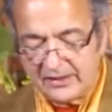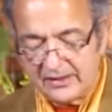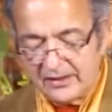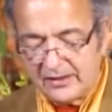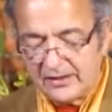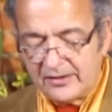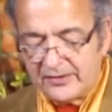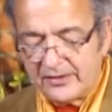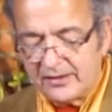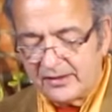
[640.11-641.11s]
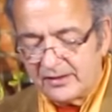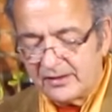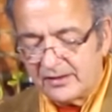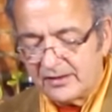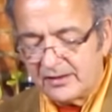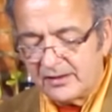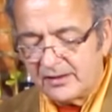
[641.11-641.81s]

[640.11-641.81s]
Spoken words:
Nobody speaks.